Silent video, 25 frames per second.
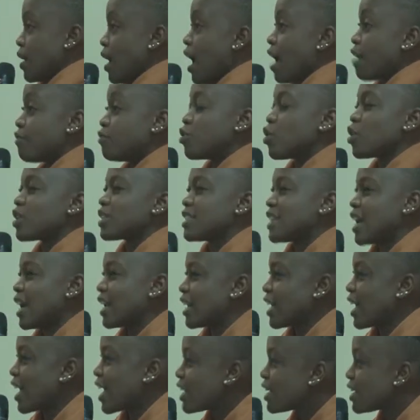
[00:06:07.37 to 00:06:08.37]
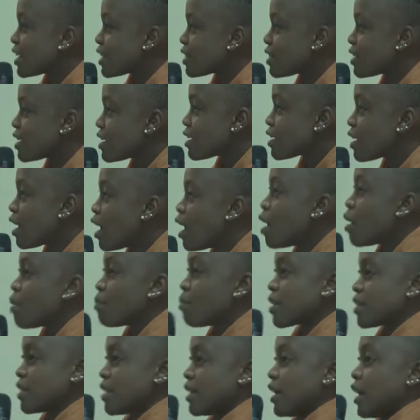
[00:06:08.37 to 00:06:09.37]
I've not done anything,
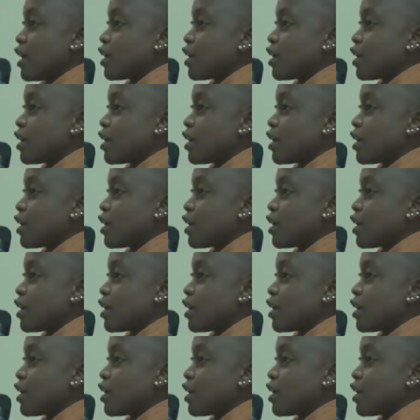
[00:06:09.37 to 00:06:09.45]
but they'll